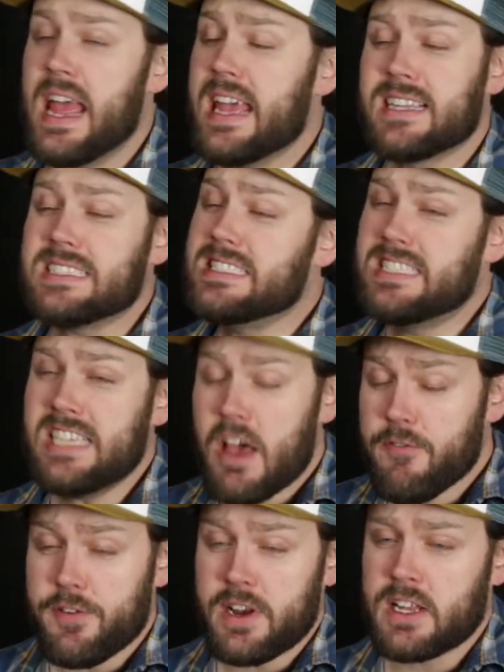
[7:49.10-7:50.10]
It's
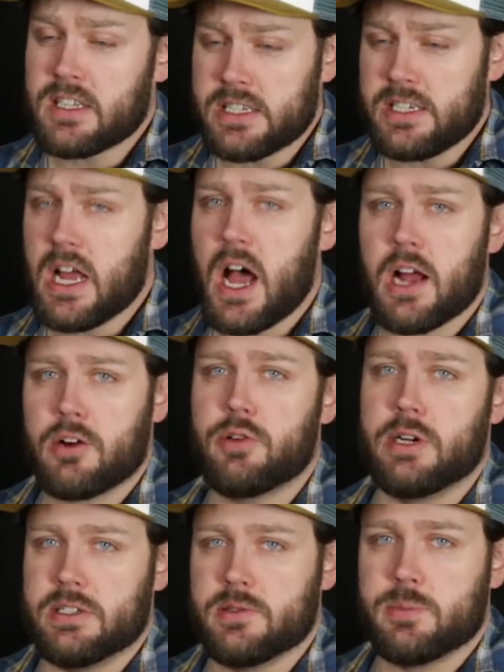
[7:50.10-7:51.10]
definitely not
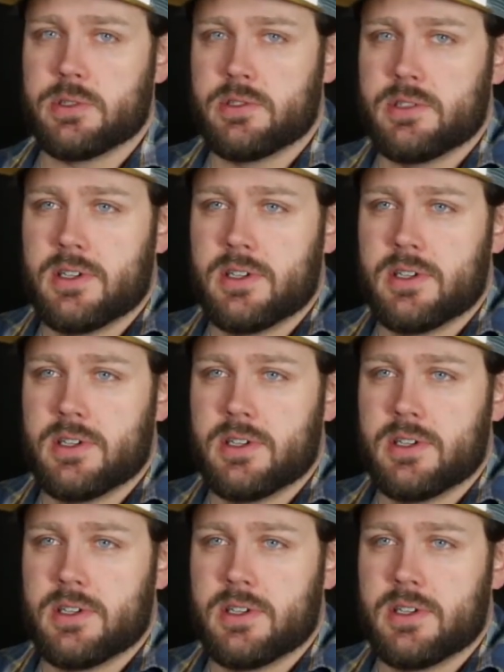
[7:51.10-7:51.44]
crisp.